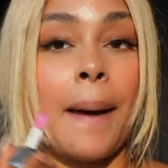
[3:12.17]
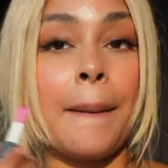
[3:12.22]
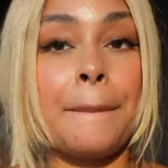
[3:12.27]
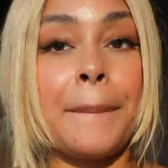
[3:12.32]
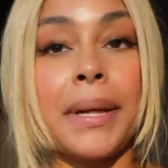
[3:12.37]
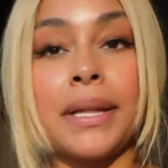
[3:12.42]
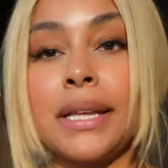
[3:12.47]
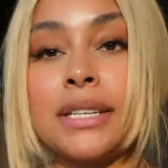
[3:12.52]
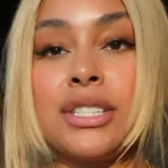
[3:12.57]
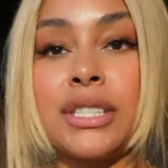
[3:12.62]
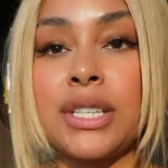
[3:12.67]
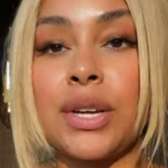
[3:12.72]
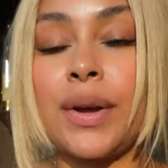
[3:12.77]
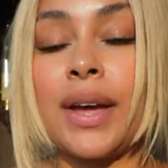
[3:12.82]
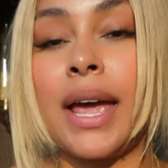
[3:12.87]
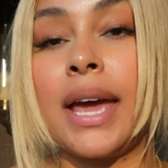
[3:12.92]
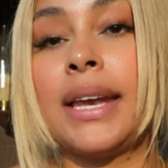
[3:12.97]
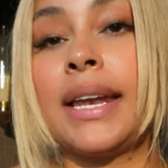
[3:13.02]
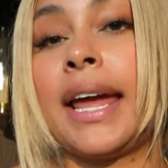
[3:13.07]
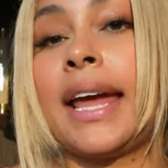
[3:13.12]
But let's just go
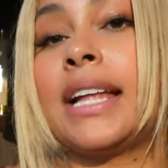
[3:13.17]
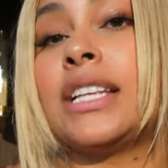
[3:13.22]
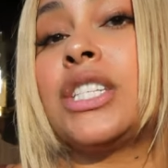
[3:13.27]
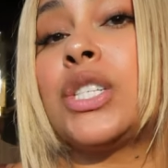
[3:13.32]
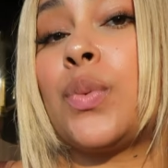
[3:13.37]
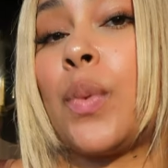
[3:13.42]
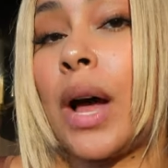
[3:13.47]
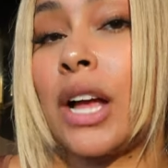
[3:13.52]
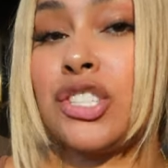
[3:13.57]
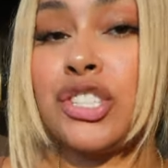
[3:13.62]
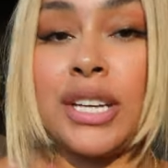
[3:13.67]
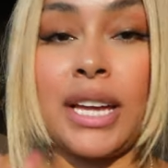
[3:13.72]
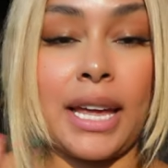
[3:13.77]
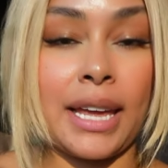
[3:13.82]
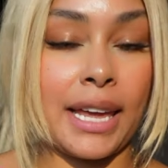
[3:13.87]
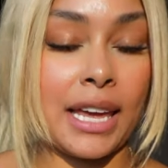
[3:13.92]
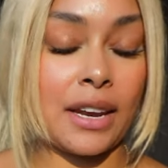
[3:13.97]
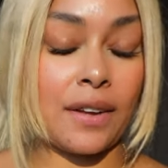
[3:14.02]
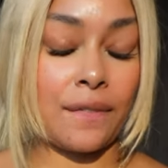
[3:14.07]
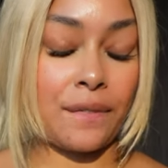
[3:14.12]
ahead and swatch it and
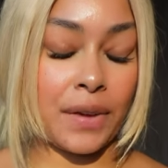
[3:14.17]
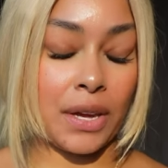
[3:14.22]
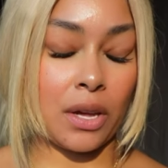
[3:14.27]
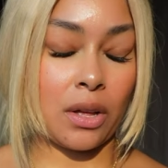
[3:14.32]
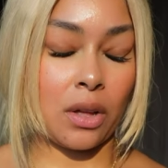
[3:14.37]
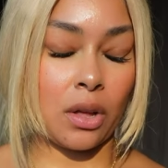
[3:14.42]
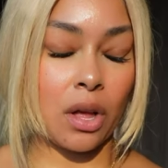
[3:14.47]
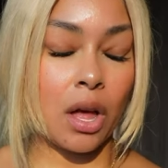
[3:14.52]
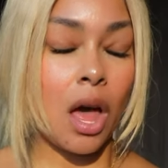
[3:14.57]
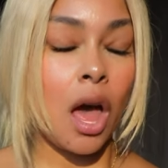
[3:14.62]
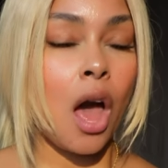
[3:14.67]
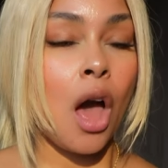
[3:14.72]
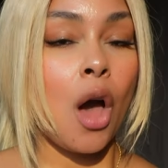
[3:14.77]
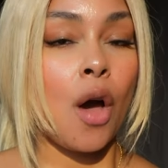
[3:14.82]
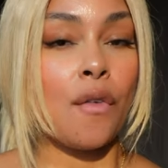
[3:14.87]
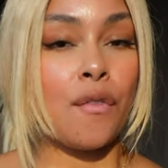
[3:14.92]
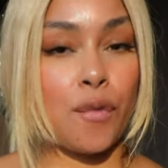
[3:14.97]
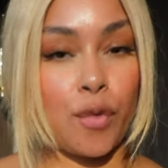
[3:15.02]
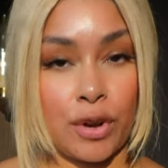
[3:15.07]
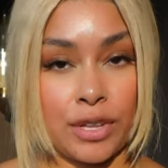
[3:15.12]
get a feel
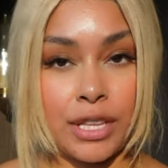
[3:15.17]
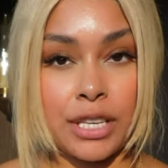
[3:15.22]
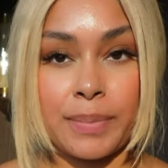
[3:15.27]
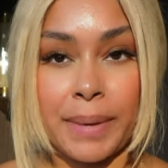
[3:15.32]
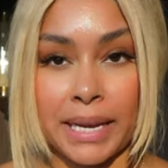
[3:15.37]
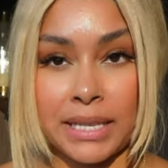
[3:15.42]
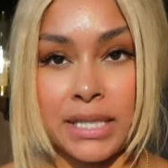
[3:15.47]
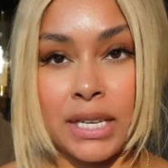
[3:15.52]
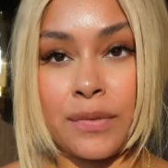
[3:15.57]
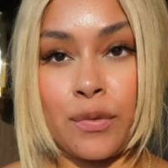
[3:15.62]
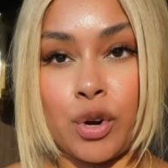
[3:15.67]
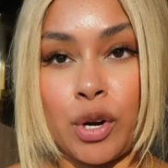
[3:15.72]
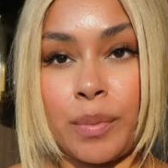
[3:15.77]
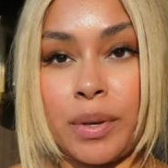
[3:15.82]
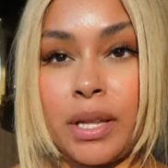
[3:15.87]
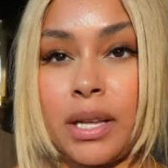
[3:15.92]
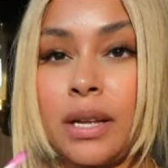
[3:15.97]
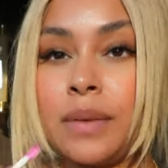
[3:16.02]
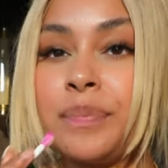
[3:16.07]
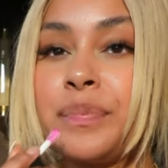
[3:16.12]
for the basic
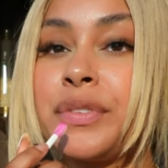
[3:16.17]
formula.